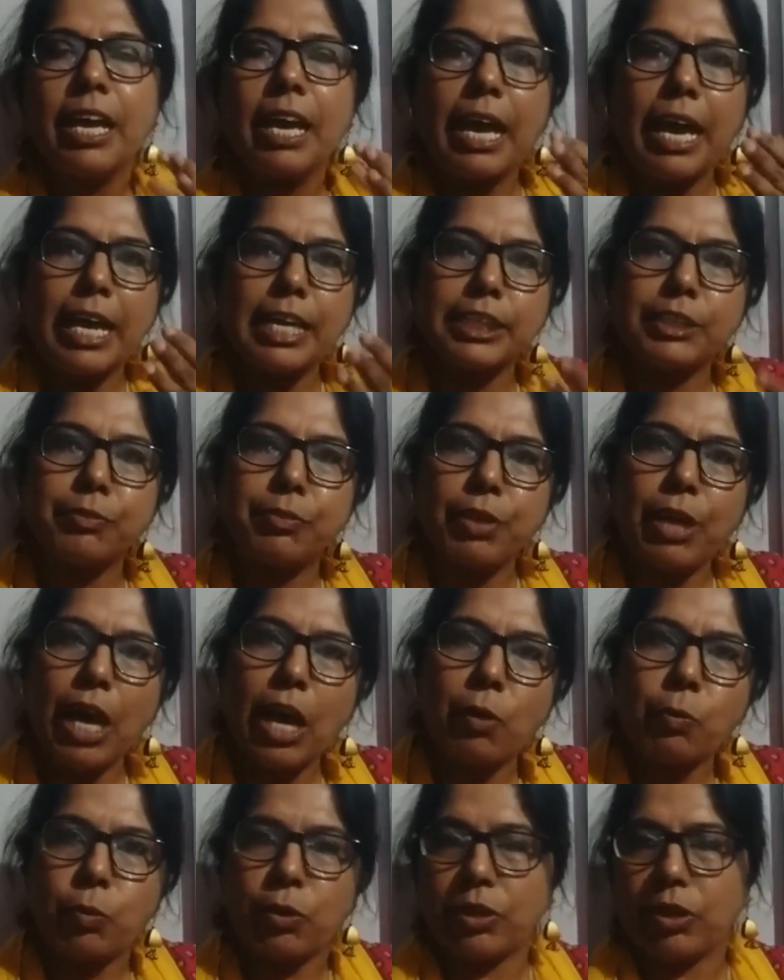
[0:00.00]
as we
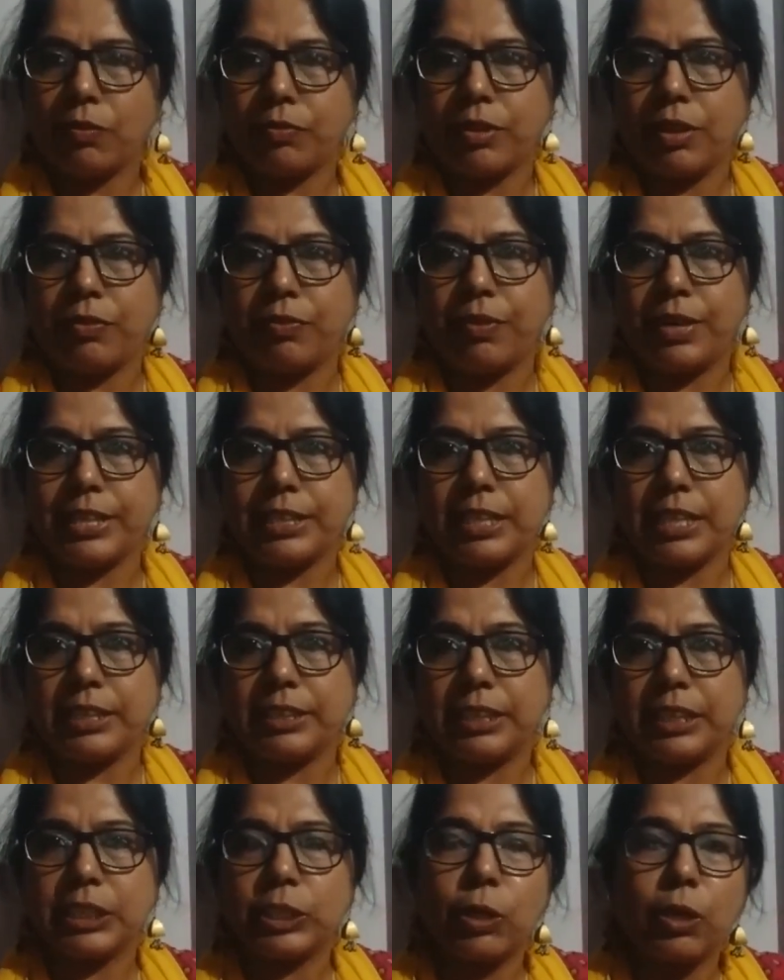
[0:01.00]
have one of the phase
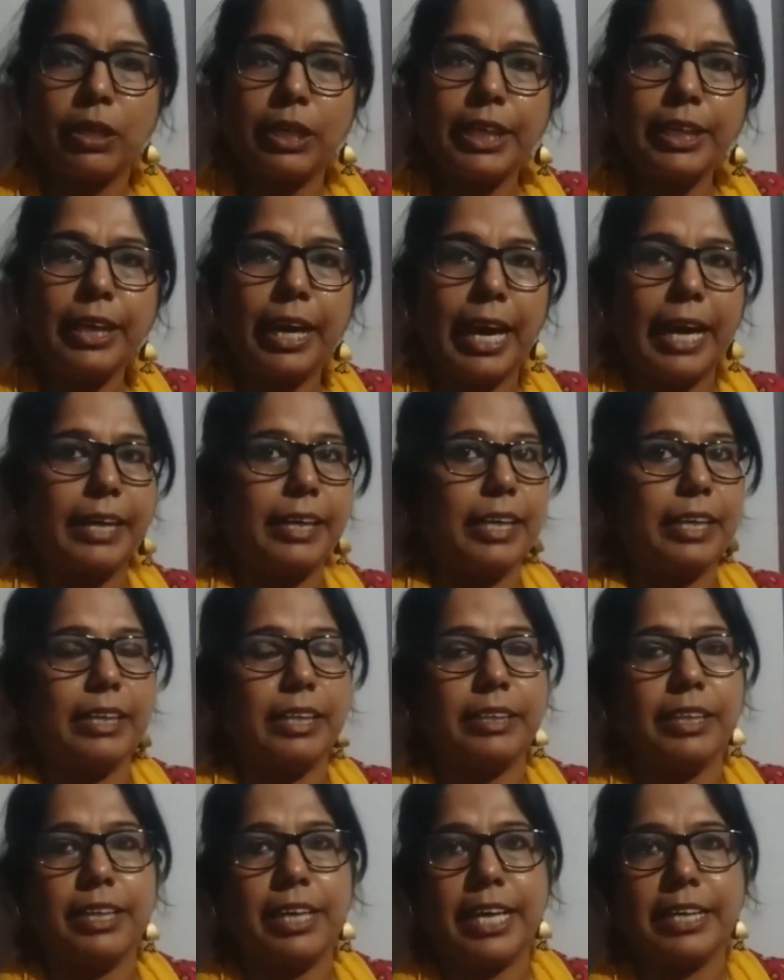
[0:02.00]
as a solid and
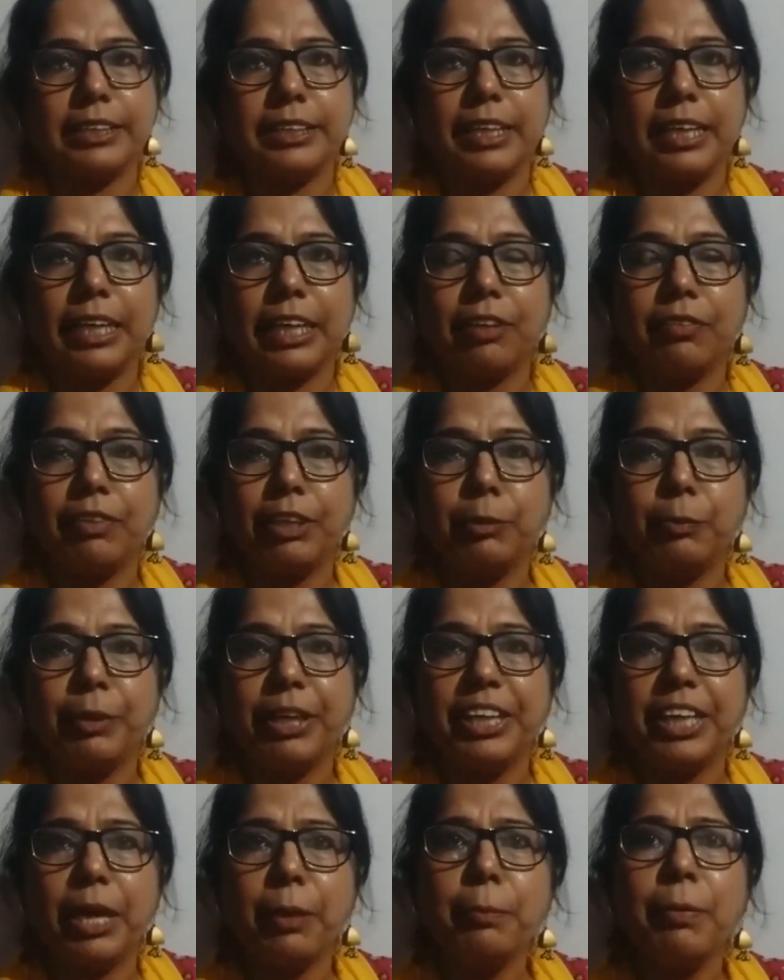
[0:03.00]
another as a liquid
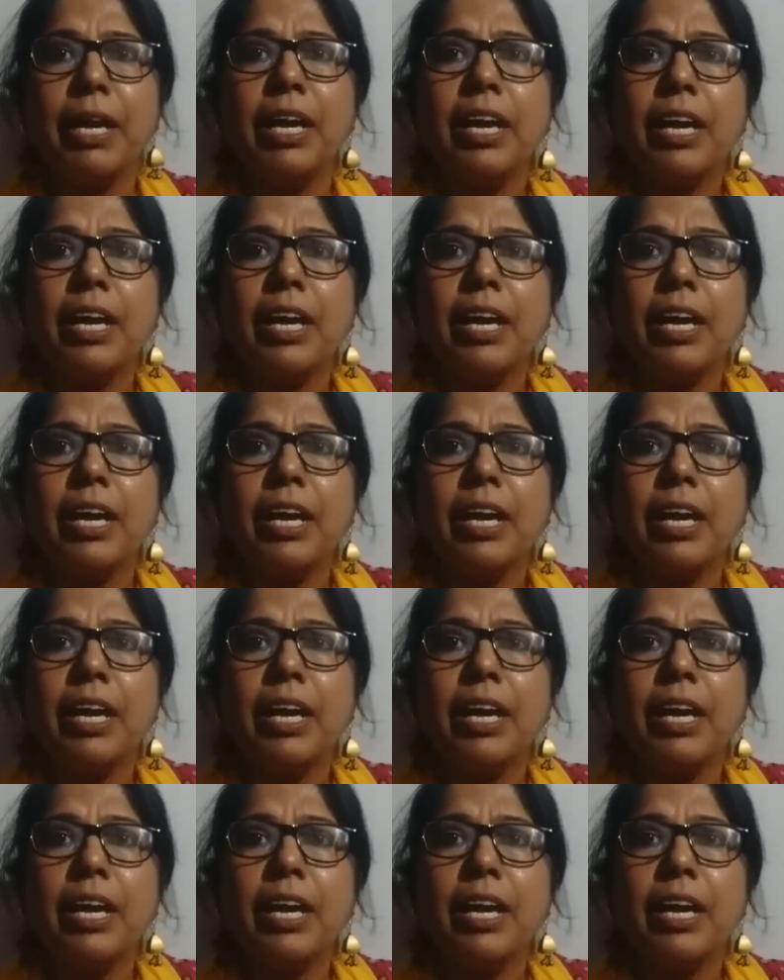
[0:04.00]
medium,